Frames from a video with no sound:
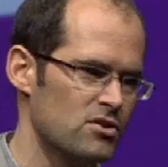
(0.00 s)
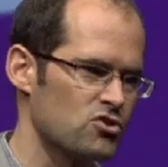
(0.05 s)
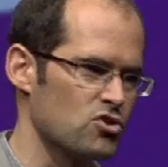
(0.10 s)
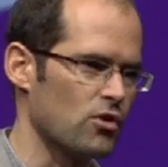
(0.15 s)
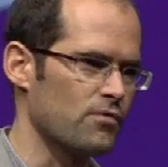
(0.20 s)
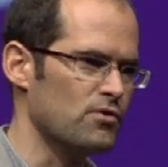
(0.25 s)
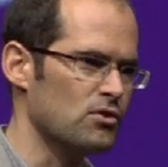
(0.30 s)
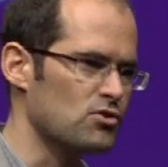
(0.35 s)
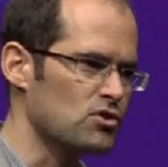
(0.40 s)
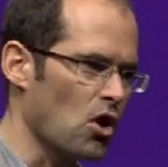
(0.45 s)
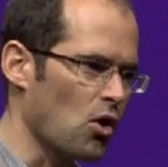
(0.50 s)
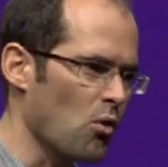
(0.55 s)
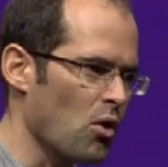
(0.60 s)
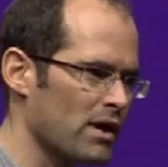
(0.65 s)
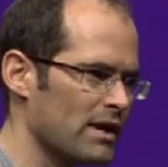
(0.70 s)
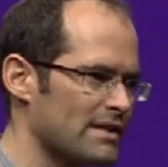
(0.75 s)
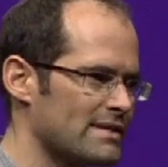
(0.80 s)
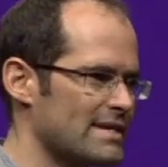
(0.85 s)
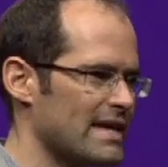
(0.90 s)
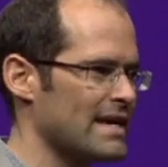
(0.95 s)
So if you don't
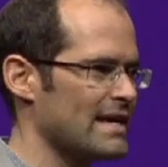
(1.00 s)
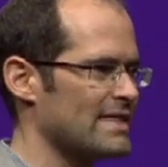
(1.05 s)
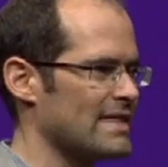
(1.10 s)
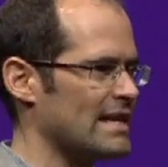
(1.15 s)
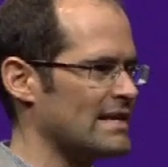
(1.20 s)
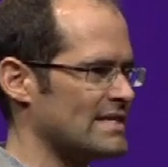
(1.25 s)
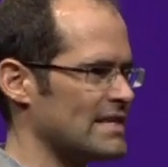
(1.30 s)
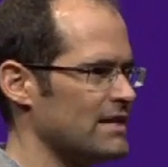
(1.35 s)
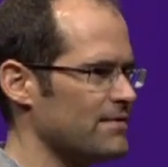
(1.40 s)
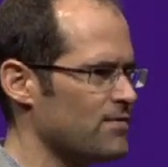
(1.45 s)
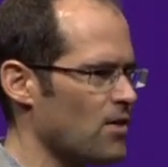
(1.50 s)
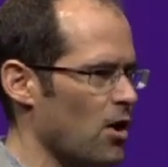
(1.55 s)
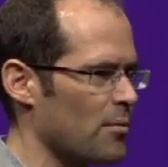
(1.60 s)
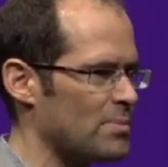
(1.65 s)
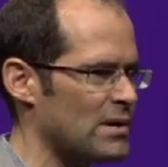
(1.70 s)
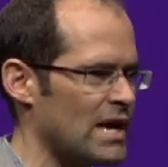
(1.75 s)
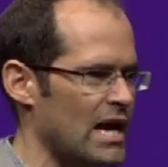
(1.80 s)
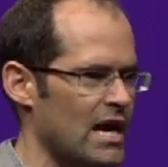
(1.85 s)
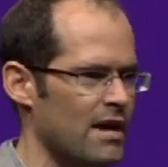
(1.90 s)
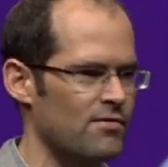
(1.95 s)
want to take that
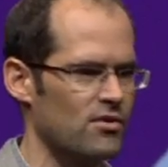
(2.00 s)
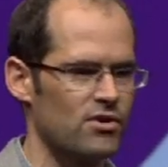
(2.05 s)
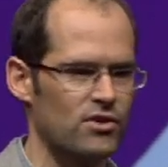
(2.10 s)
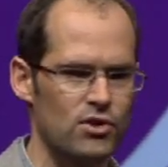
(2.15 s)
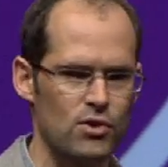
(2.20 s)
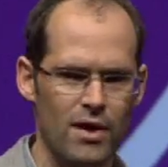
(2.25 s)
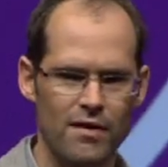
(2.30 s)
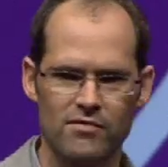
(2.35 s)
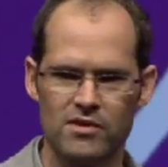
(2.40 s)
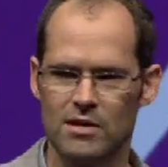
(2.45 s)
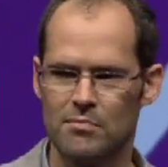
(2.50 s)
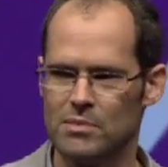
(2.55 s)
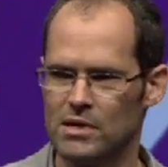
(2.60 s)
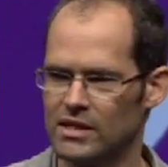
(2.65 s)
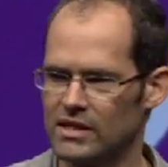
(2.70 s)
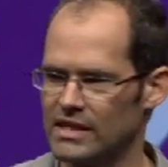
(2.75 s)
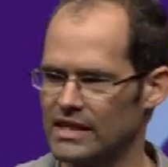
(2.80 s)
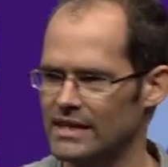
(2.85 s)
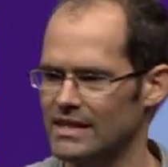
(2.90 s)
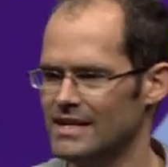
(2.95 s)
default behavior, you have the
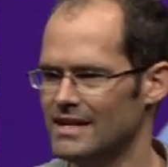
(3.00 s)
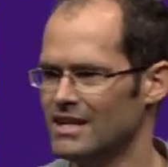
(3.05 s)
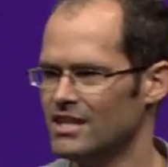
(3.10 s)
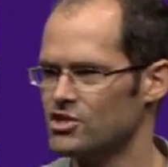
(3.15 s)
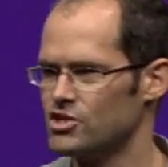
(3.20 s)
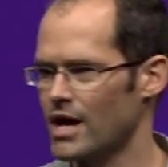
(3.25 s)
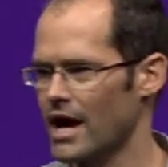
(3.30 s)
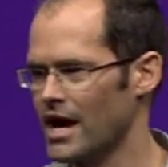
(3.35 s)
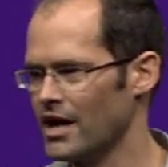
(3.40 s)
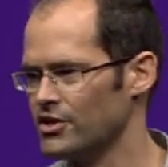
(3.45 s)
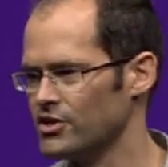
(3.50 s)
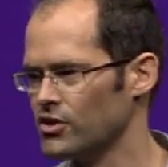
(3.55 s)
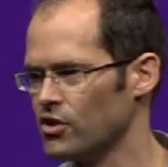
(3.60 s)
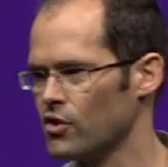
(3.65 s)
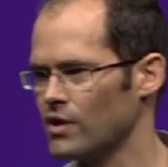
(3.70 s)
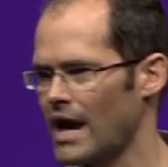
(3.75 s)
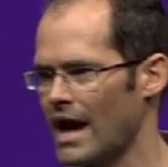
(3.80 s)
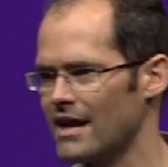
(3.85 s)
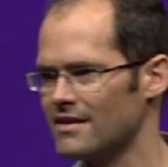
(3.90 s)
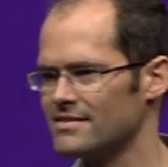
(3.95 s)
ability to add your
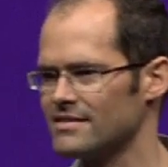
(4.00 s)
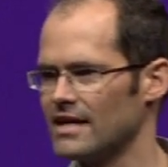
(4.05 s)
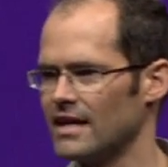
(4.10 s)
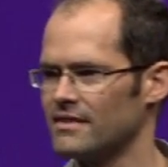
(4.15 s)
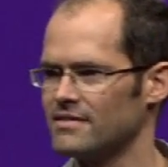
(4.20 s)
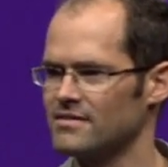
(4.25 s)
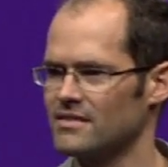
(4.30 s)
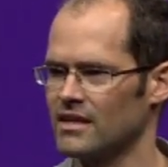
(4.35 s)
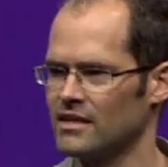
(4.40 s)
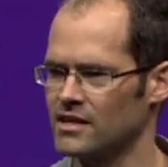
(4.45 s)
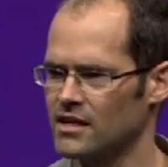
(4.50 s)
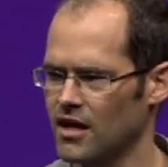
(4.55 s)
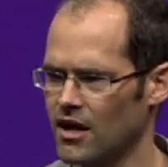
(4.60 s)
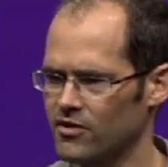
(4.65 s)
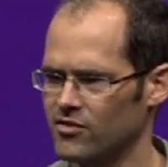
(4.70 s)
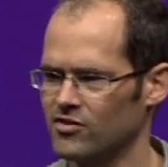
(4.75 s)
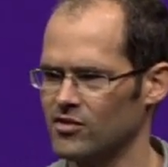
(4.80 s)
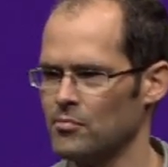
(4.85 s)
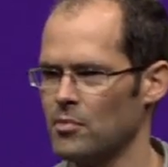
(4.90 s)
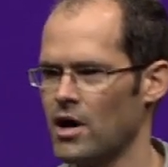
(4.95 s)
own assets and
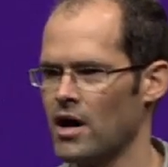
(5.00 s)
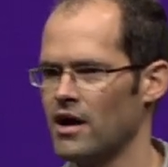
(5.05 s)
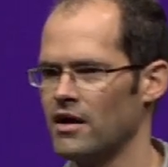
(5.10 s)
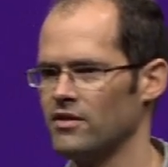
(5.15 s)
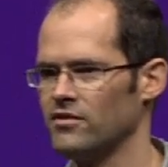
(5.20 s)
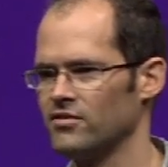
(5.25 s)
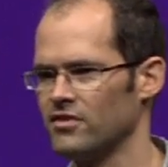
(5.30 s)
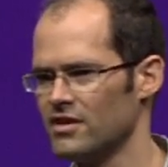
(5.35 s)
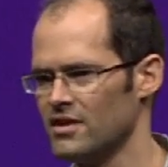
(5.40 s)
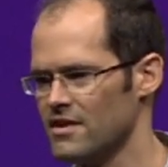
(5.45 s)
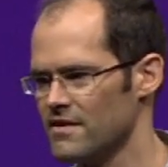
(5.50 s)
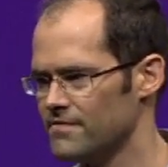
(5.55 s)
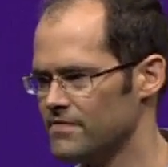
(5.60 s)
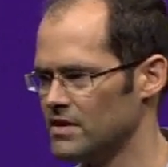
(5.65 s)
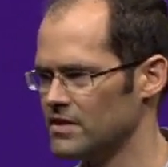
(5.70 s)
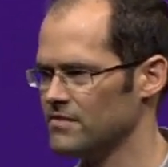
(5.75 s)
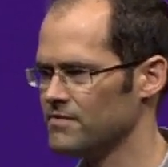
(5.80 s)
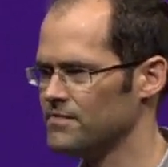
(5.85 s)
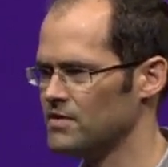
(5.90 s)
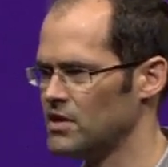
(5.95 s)
customize
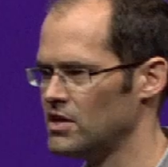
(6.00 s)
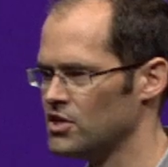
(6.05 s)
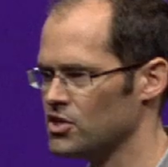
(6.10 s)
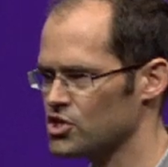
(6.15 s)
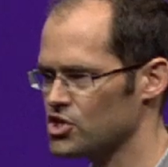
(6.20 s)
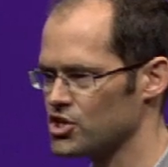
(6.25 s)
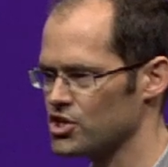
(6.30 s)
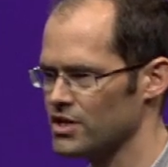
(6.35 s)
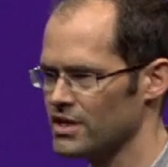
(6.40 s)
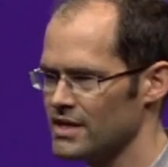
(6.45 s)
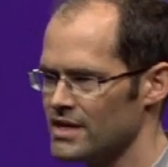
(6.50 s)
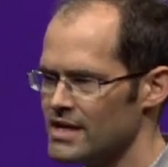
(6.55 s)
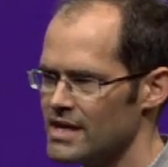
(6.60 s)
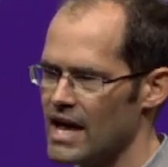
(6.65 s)
fit and finish